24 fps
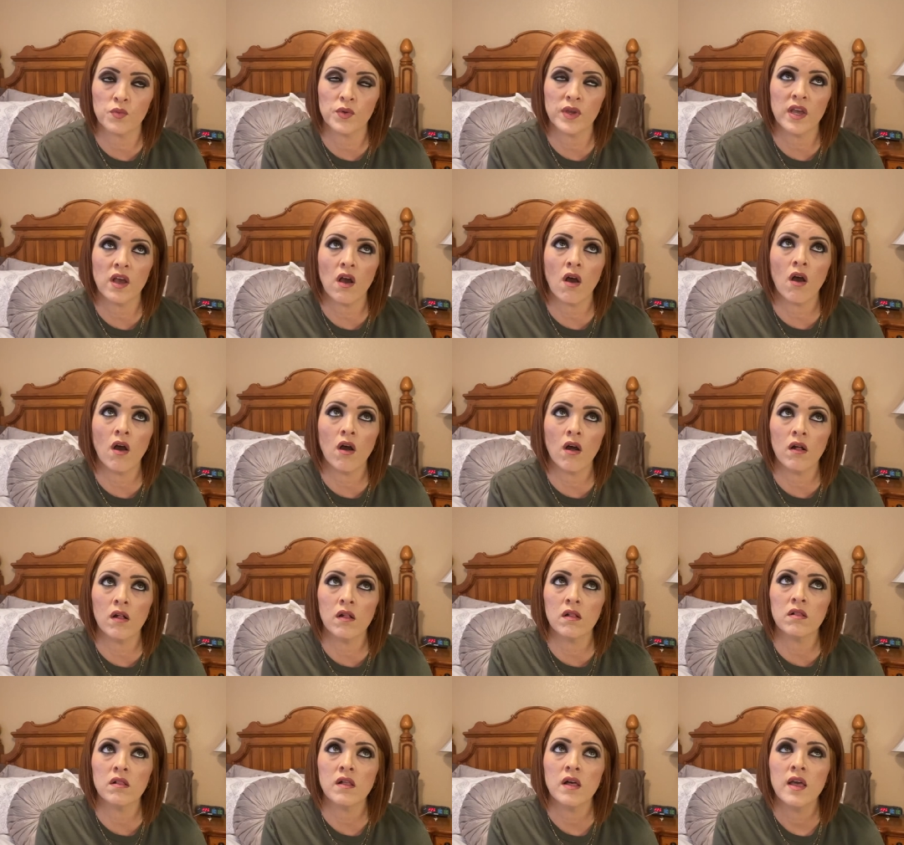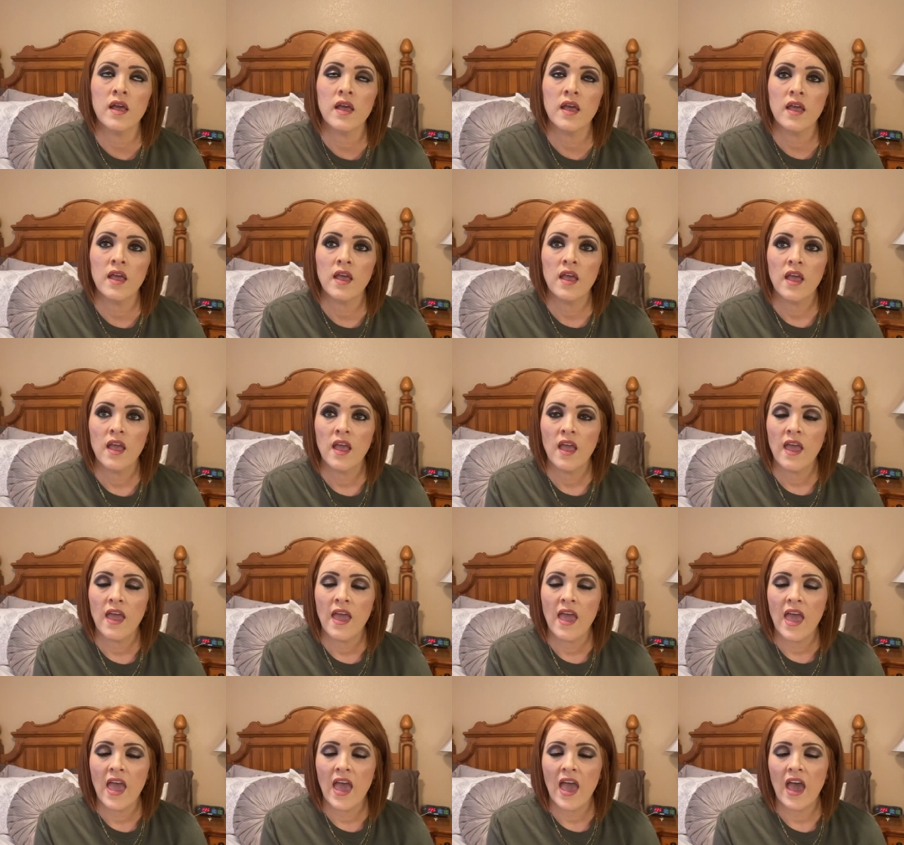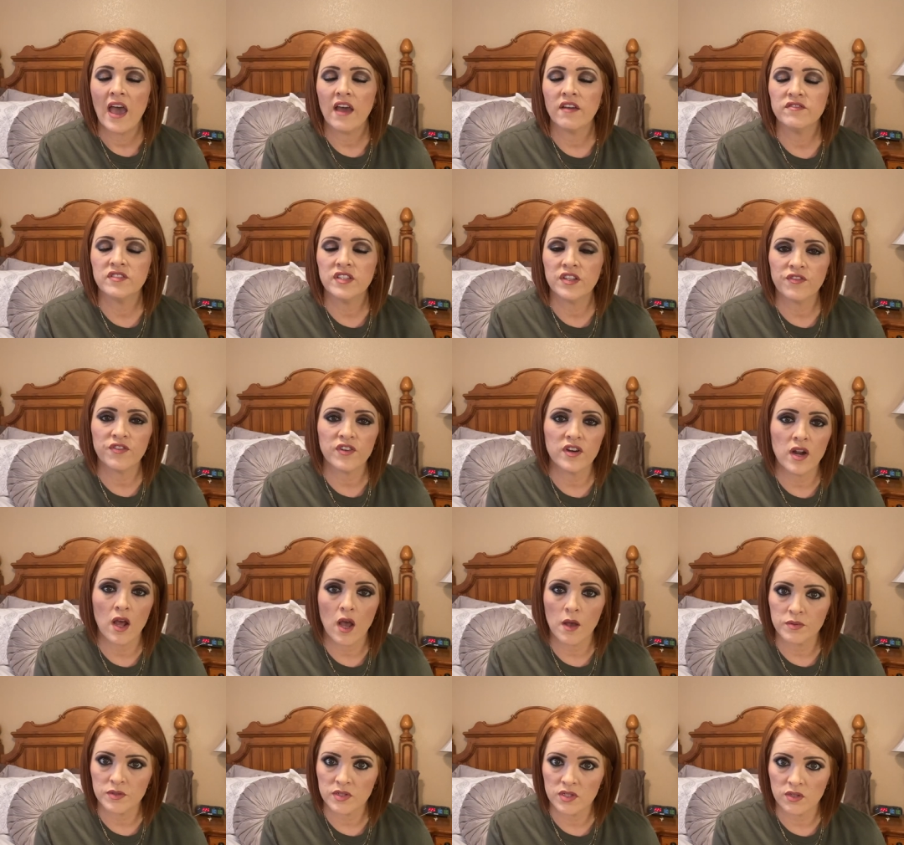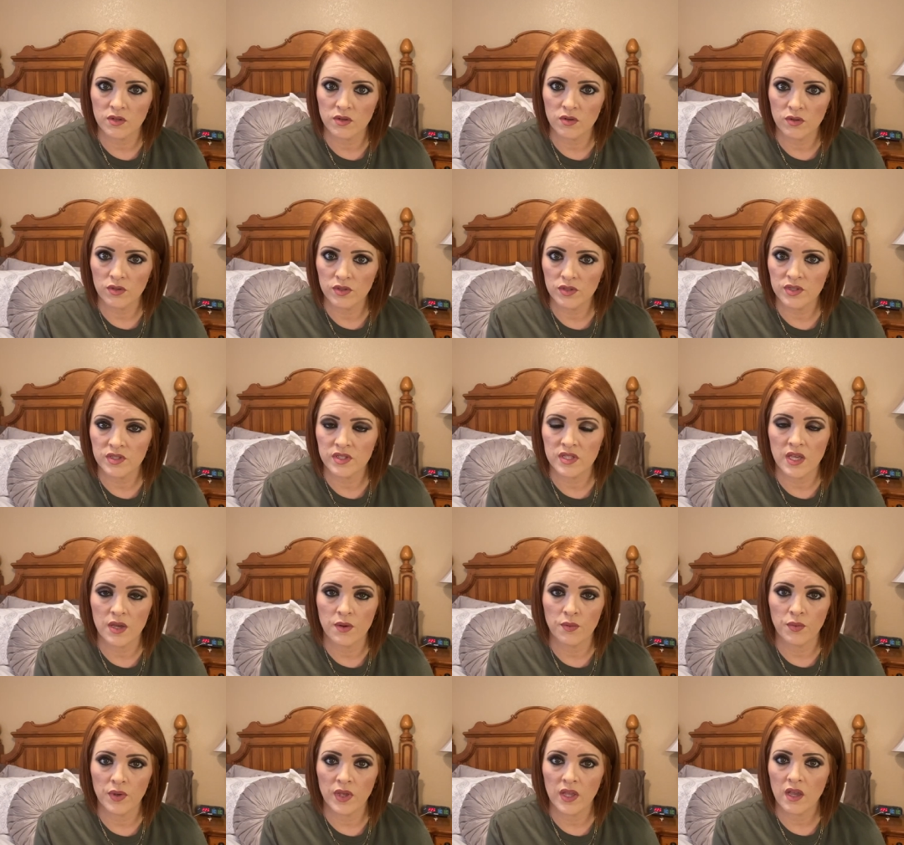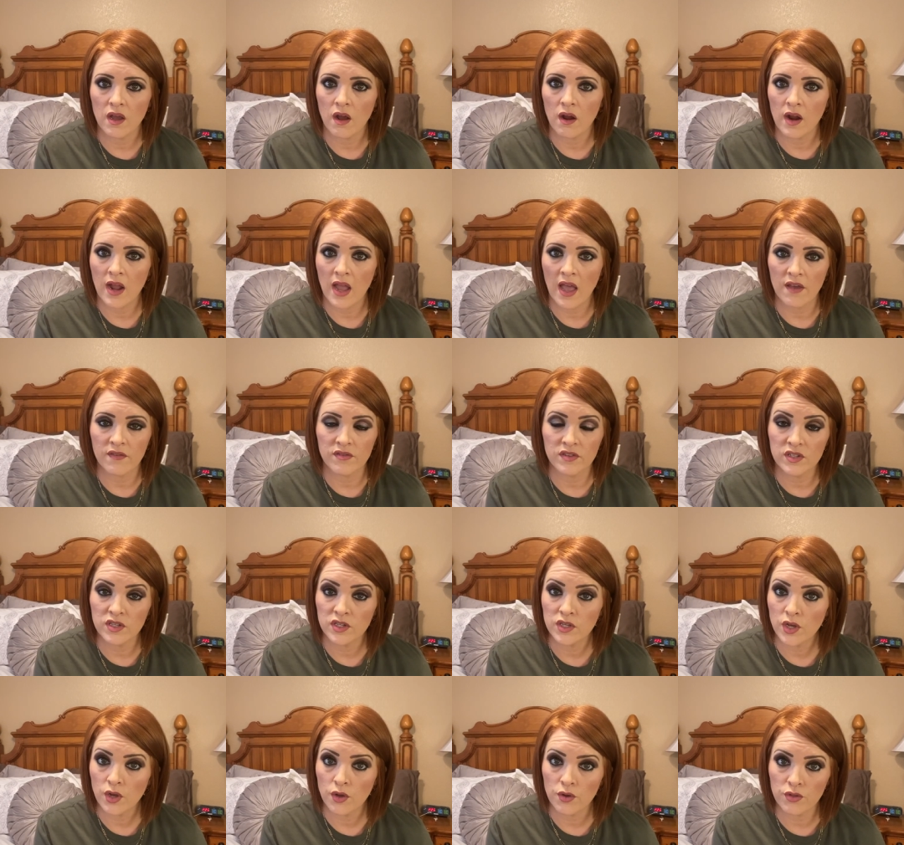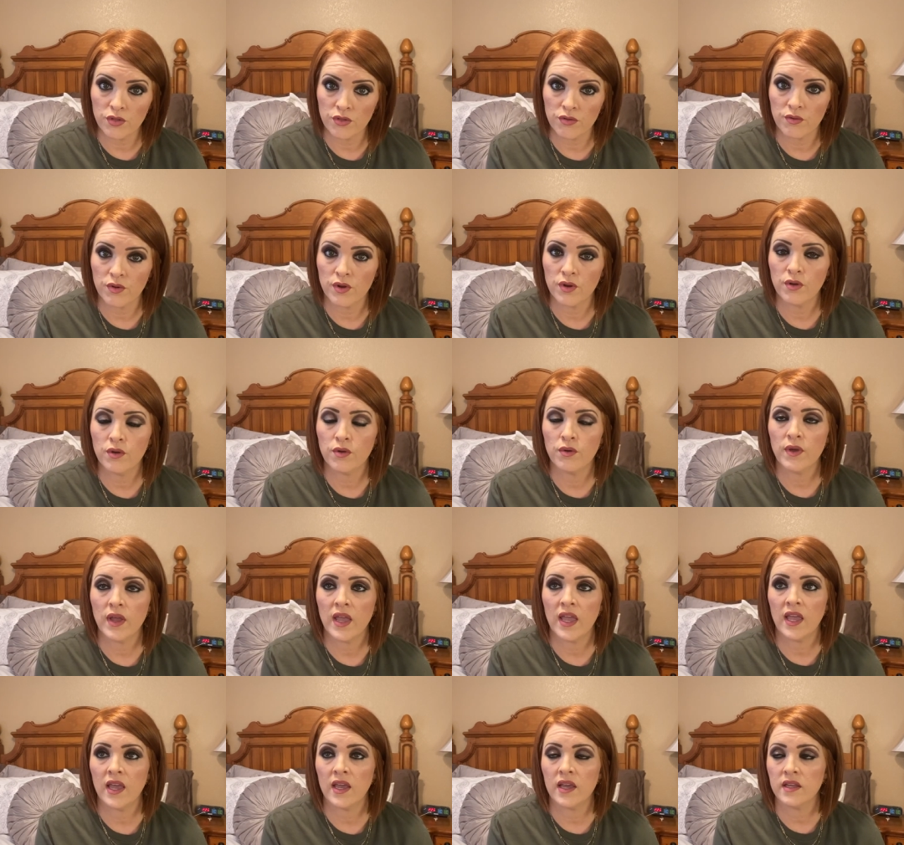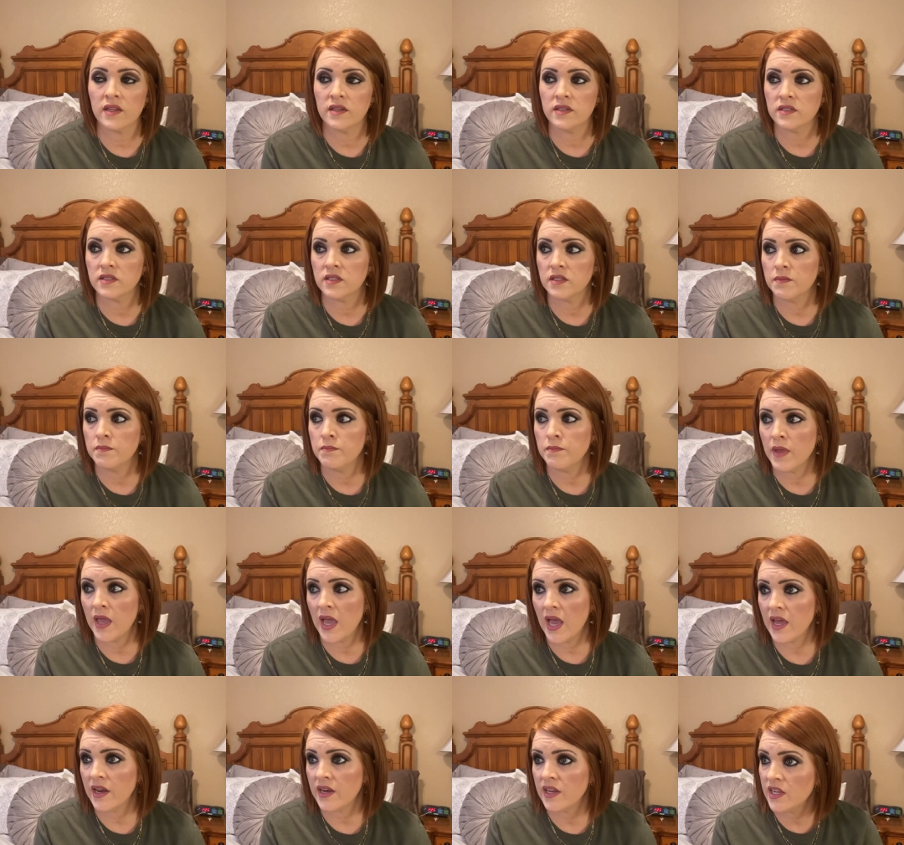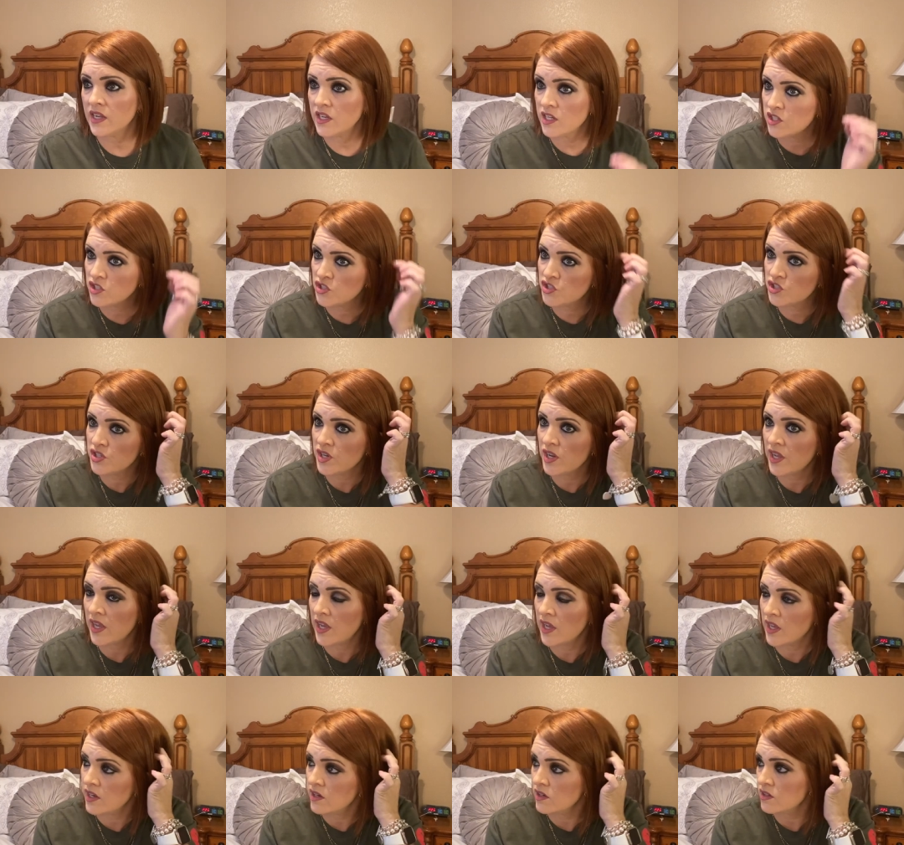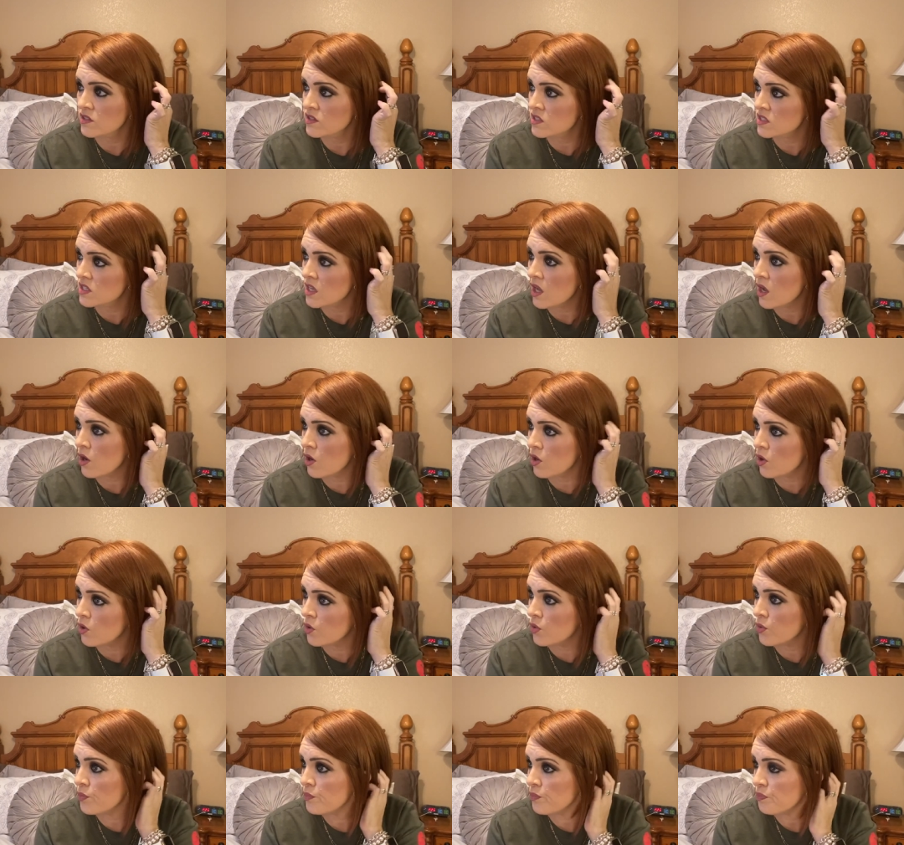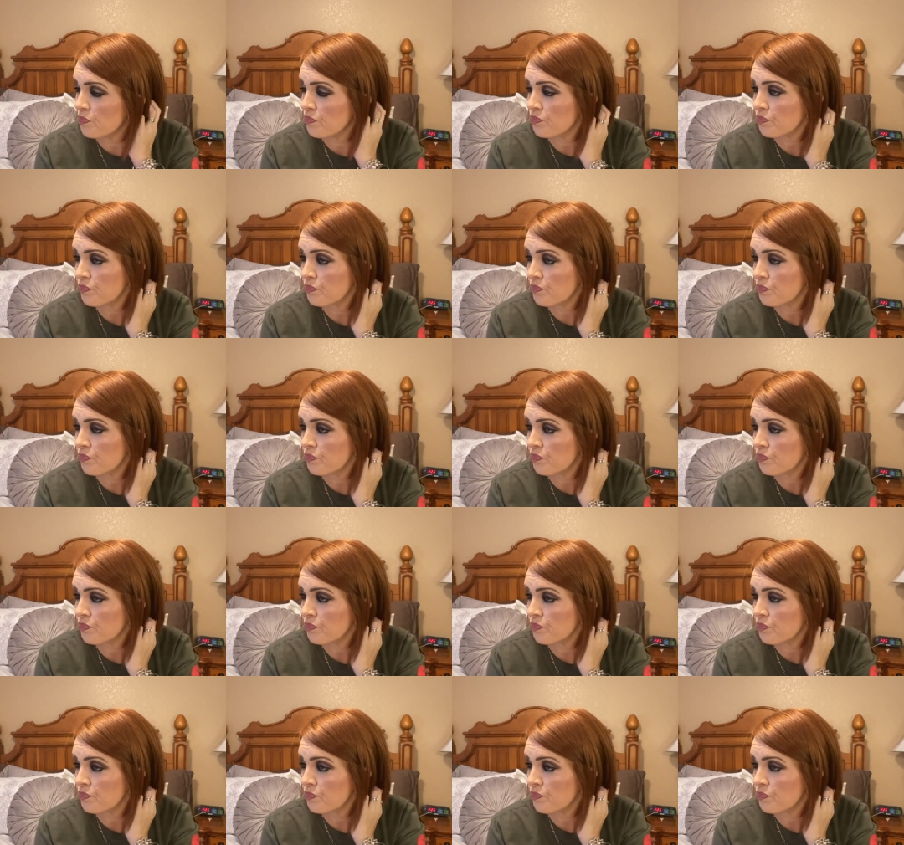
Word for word: We all have different obstacles that we are having to go through and manage. And so